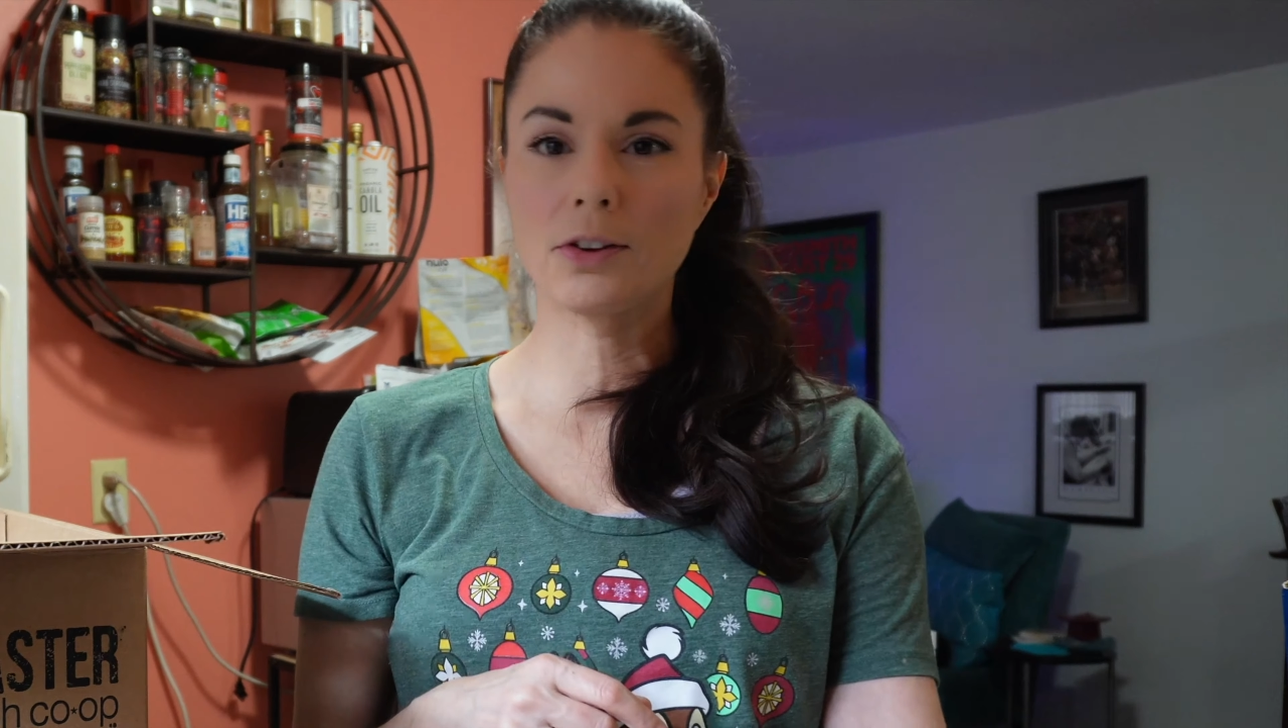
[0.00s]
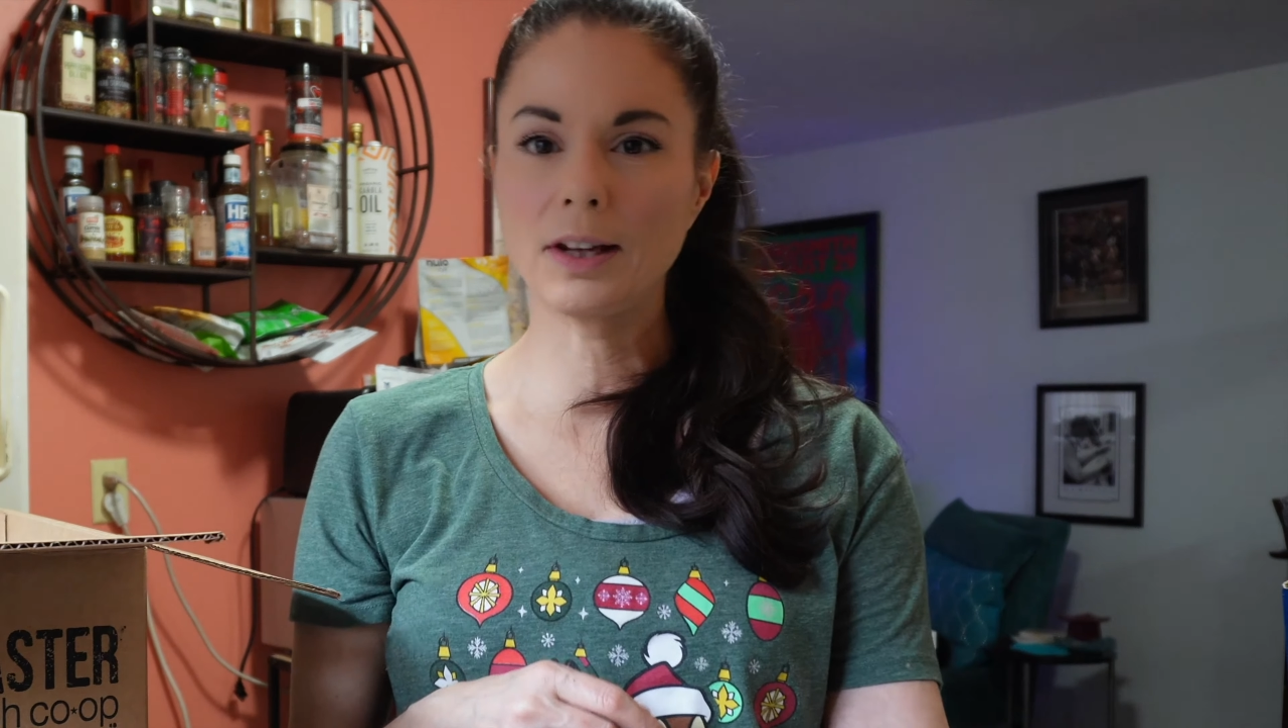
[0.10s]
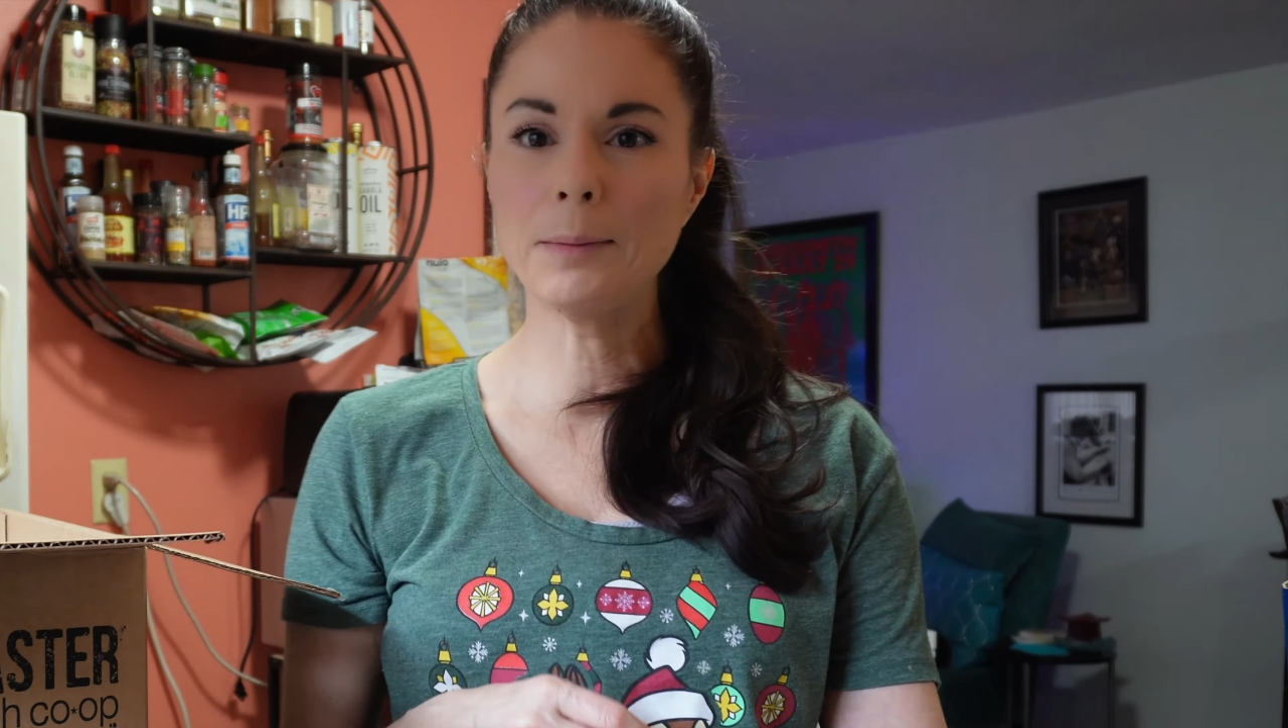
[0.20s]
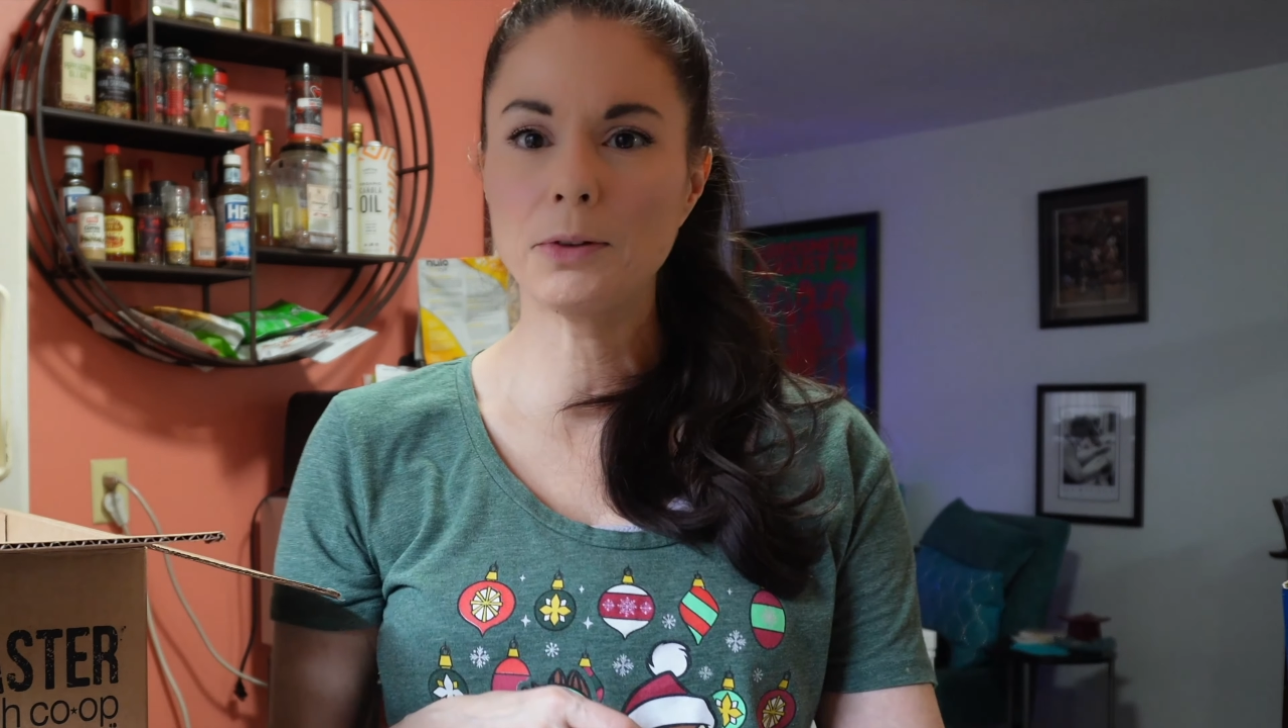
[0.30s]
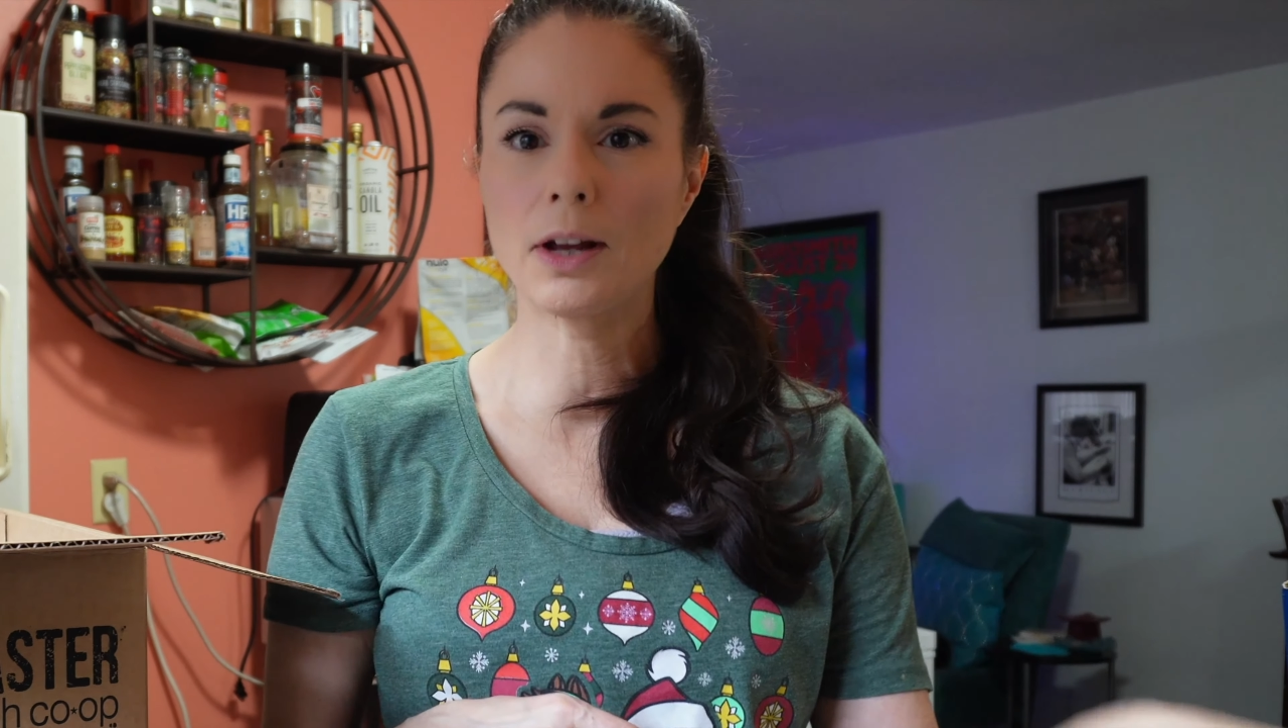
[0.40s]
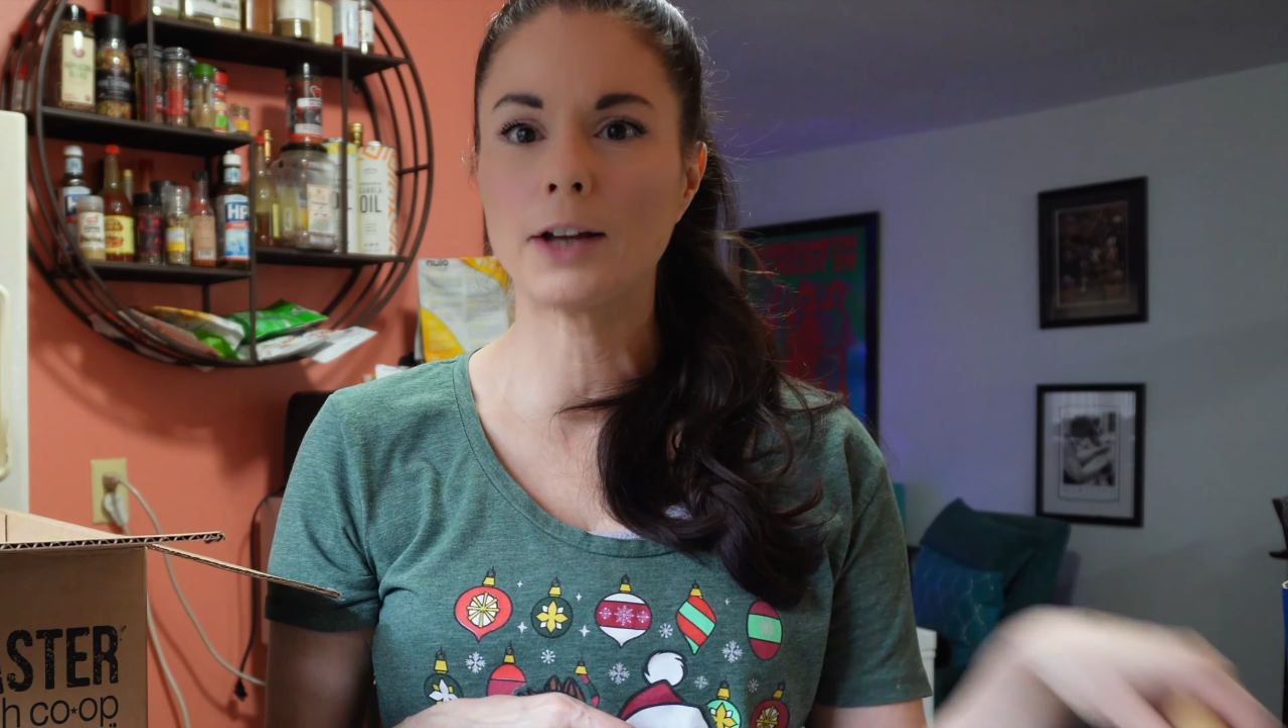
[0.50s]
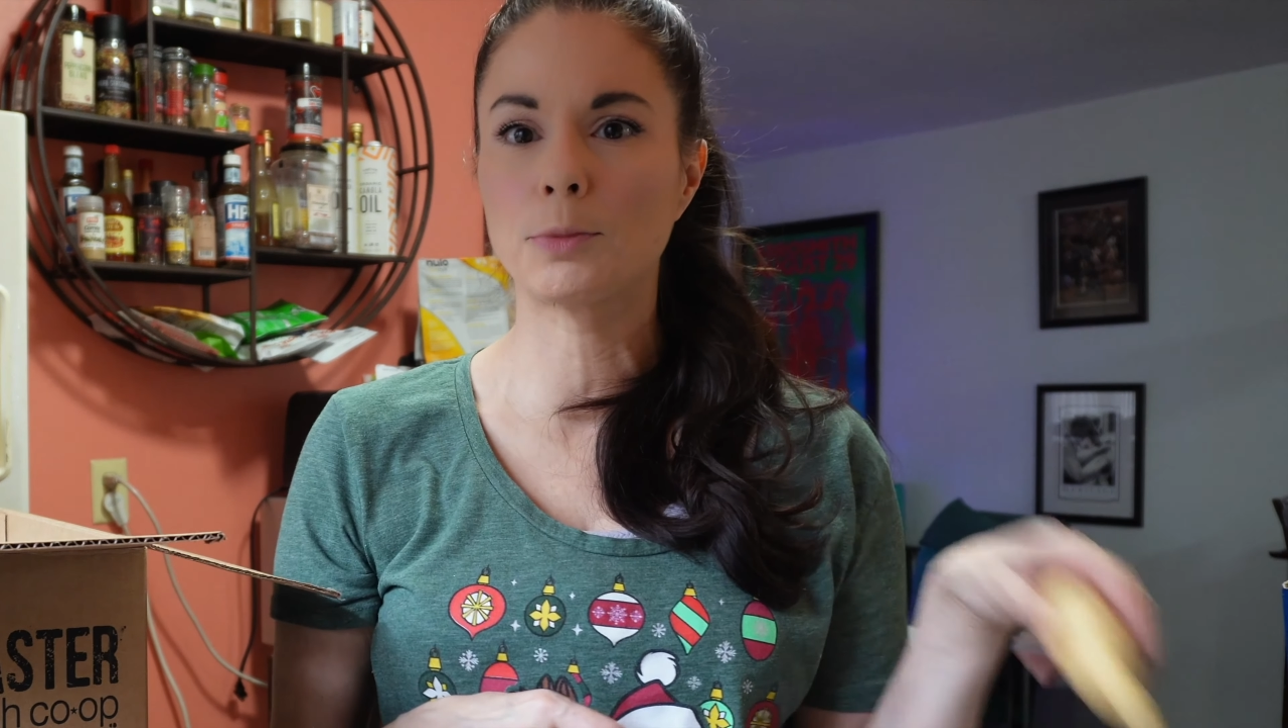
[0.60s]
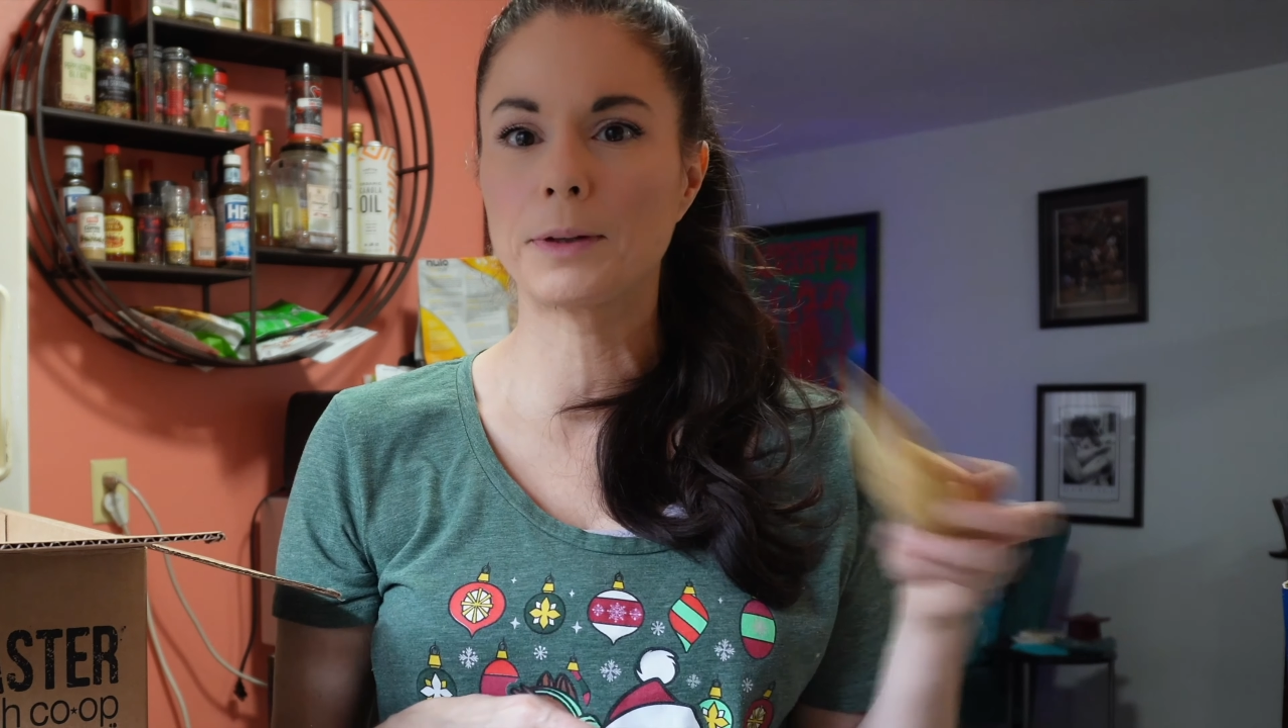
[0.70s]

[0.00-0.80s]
same size,